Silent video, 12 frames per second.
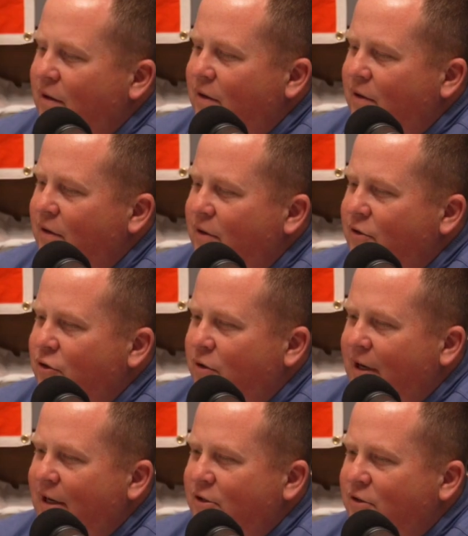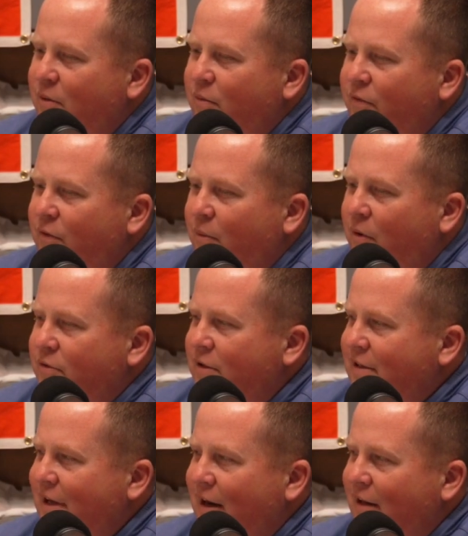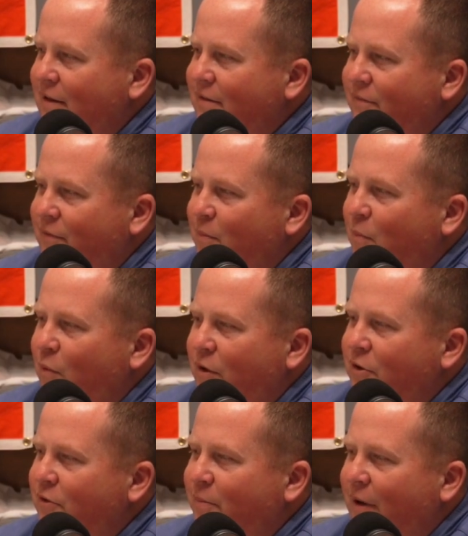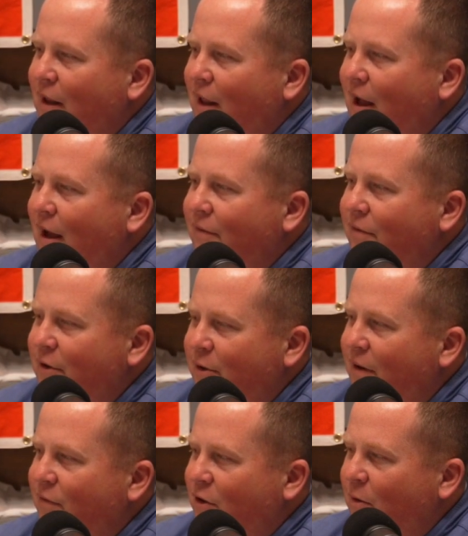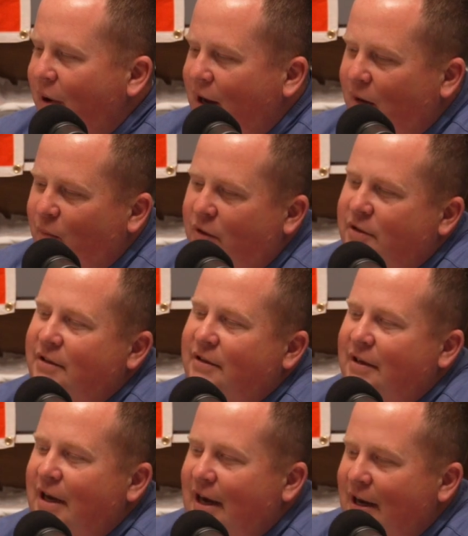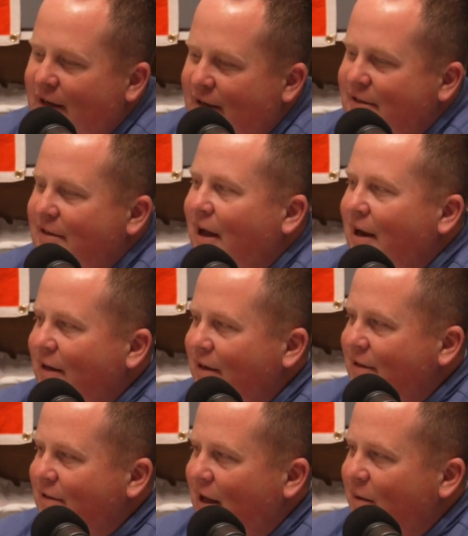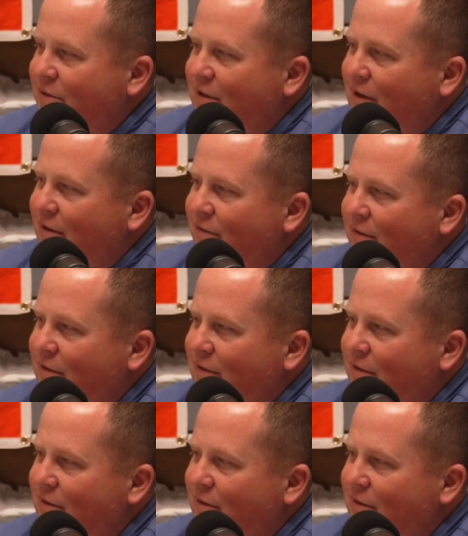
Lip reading: Does your history with football just kind of from when you've been alive? Do you ever go back and watch 80s, 90s type stuff?